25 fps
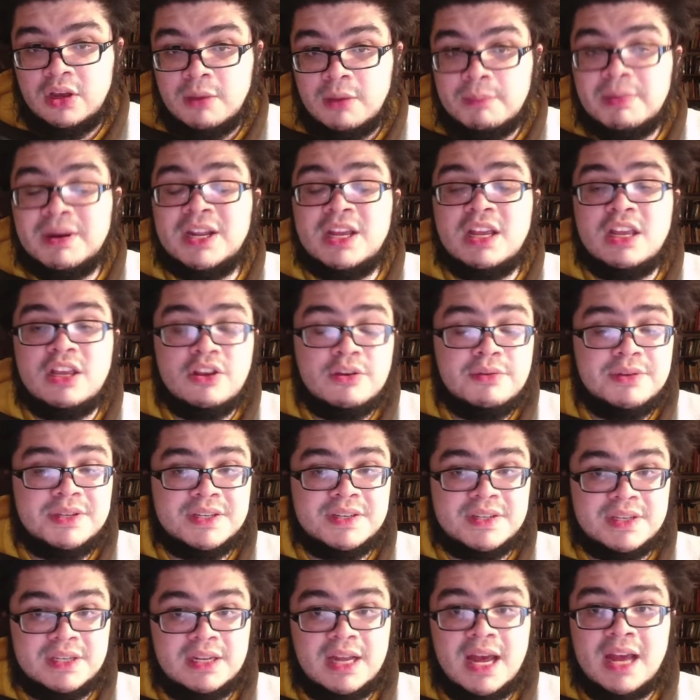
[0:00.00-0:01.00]
But he
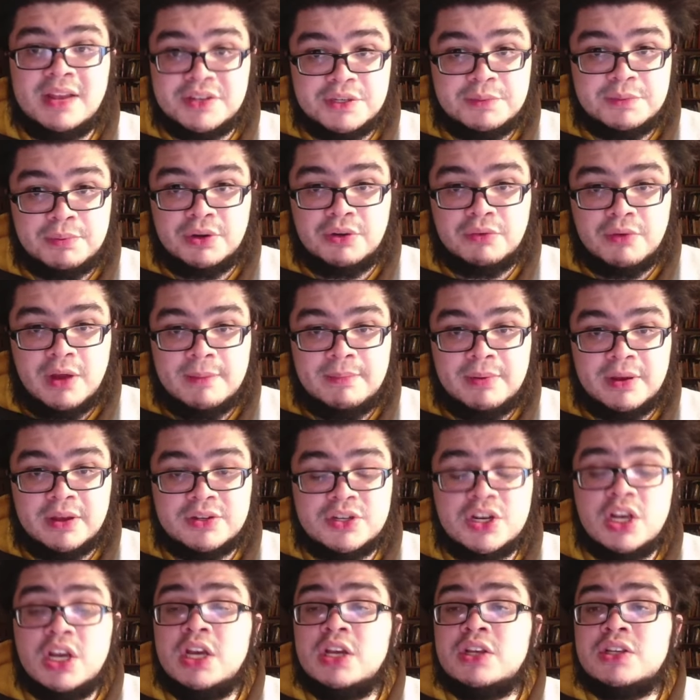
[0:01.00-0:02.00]
uses it as his put-away
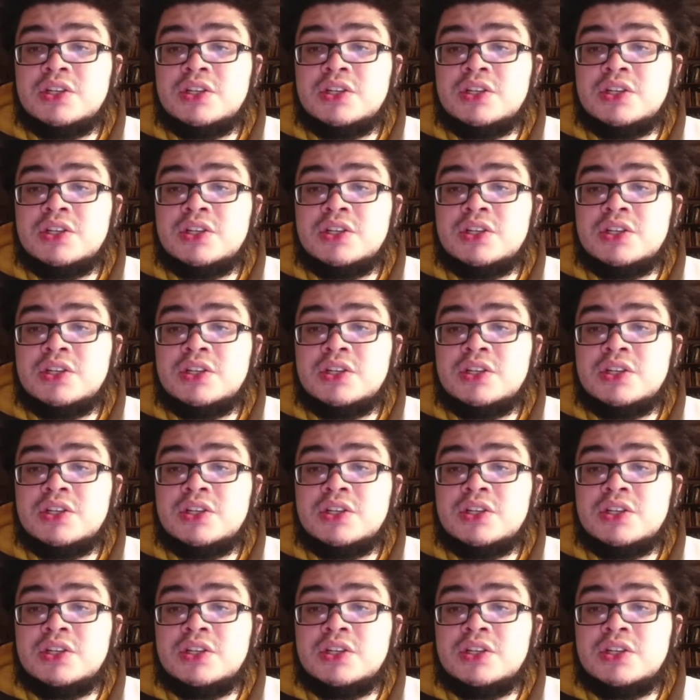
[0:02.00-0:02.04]
pitch.